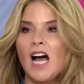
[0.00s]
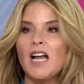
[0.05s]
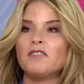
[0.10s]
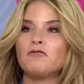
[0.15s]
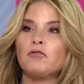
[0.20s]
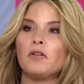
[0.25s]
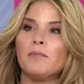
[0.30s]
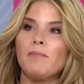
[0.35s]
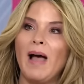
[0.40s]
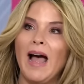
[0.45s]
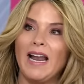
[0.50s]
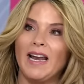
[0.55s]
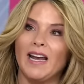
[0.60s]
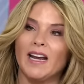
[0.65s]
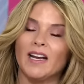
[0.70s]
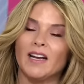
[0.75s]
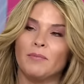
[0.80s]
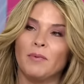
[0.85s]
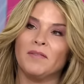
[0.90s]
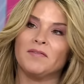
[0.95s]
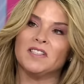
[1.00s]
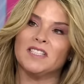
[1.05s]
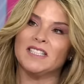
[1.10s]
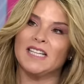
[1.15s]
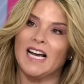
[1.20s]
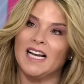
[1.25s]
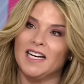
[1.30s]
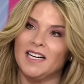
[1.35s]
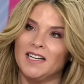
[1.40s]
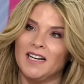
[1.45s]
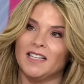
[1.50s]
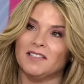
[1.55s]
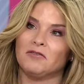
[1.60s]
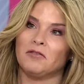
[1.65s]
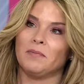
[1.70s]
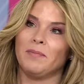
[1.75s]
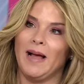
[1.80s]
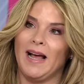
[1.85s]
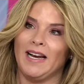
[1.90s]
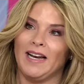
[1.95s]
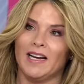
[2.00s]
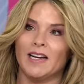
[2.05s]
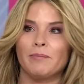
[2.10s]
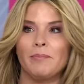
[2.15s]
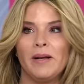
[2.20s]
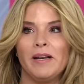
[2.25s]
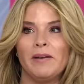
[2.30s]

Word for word: not dramatic. We've decided not dramatic,